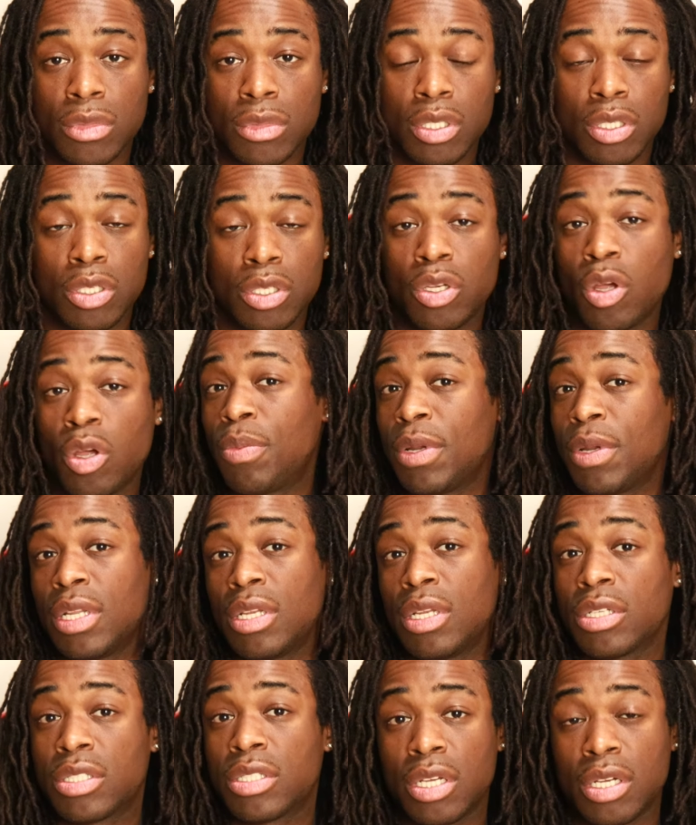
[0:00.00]
Nobody
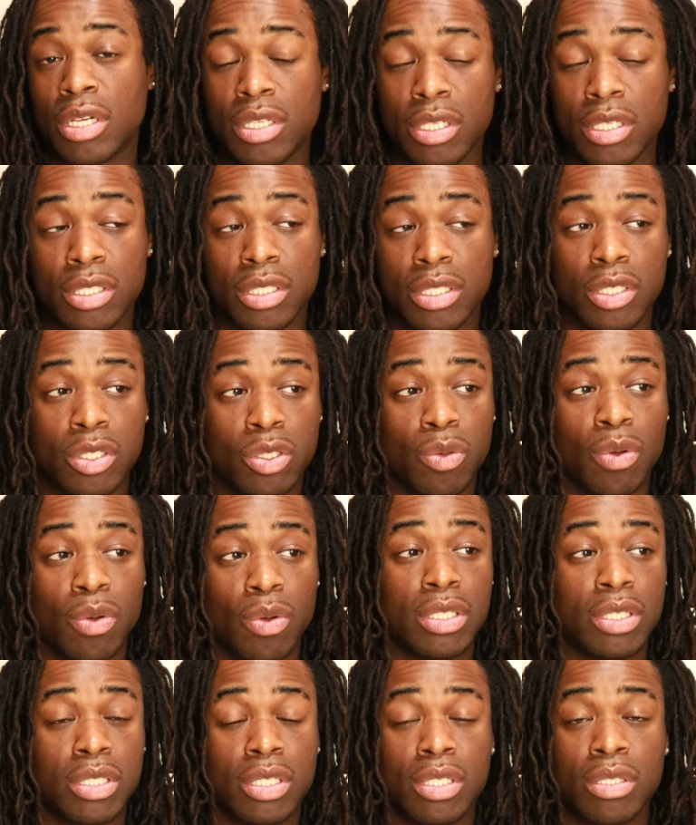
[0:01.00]
looks good in this
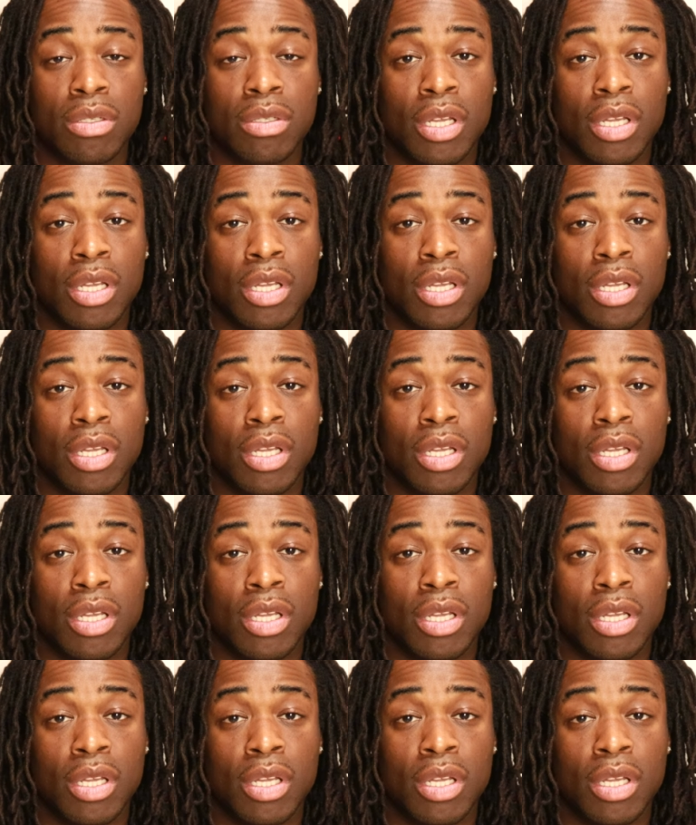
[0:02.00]
situation.